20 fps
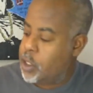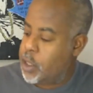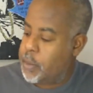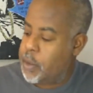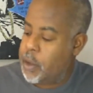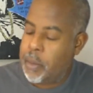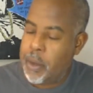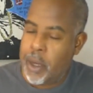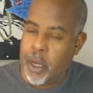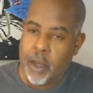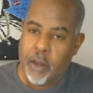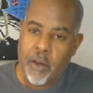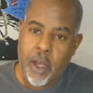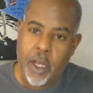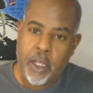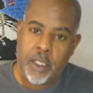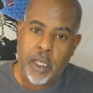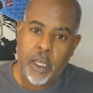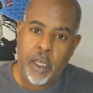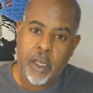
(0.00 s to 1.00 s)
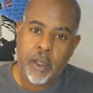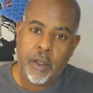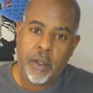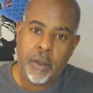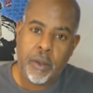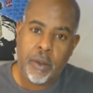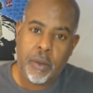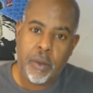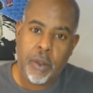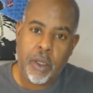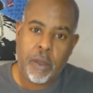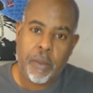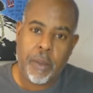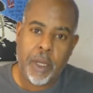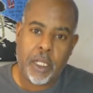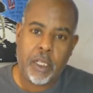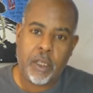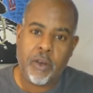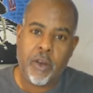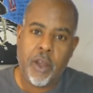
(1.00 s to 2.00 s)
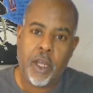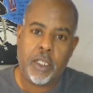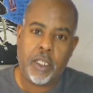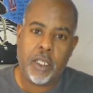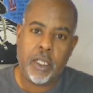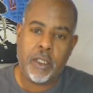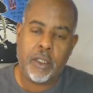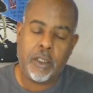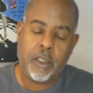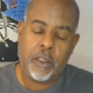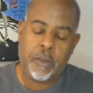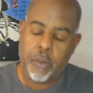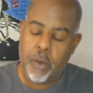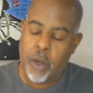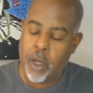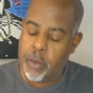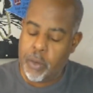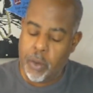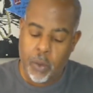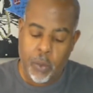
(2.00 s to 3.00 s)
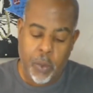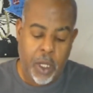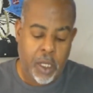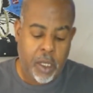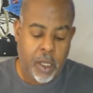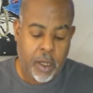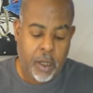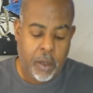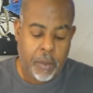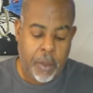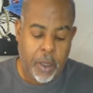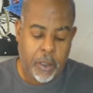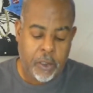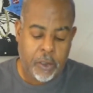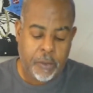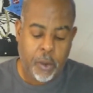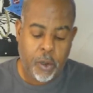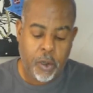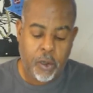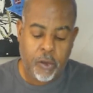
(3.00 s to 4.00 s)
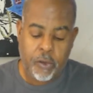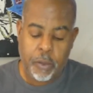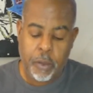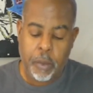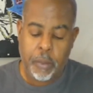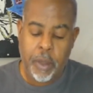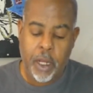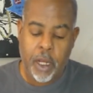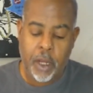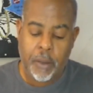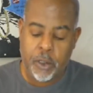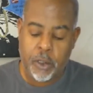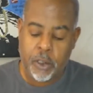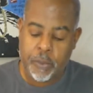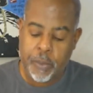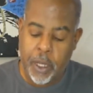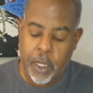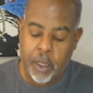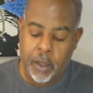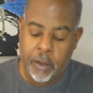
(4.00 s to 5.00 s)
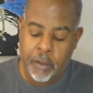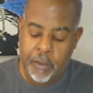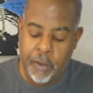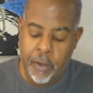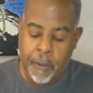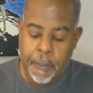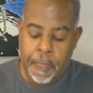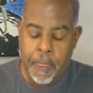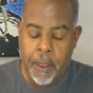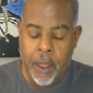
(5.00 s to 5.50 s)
What's up, everybody? Crash here. Welcome back to Crash Against the Spread, where we talk about sports from a betting perspective.